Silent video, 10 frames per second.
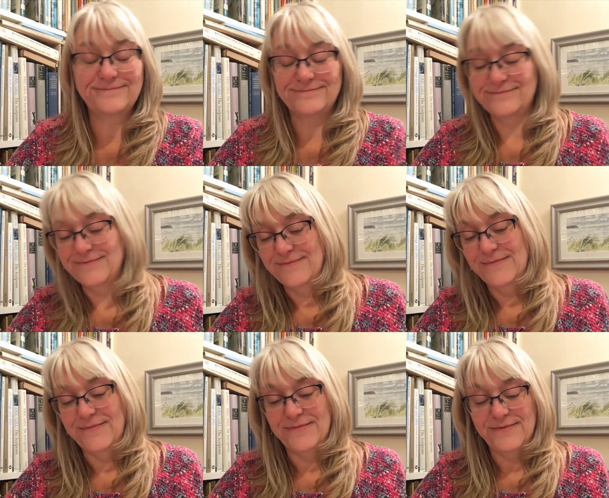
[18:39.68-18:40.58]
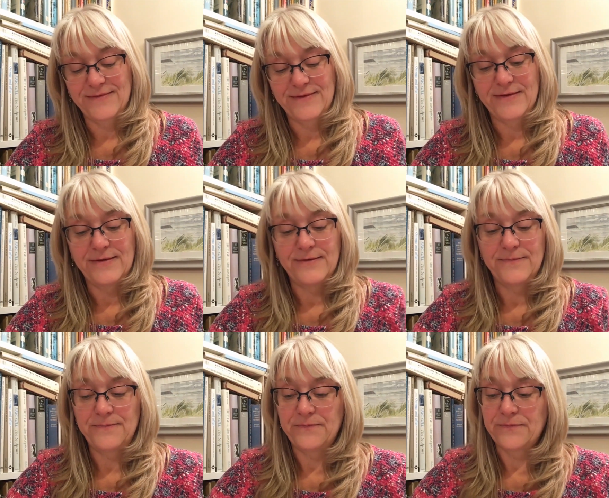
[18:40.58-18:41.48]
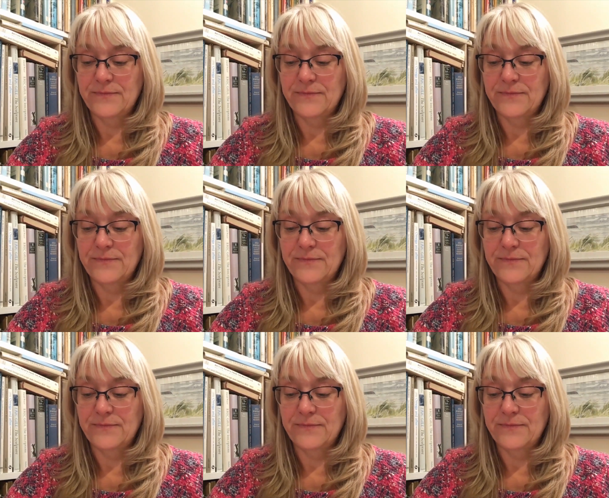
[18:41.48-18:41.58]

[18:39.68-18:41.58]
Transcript: Nothing is said.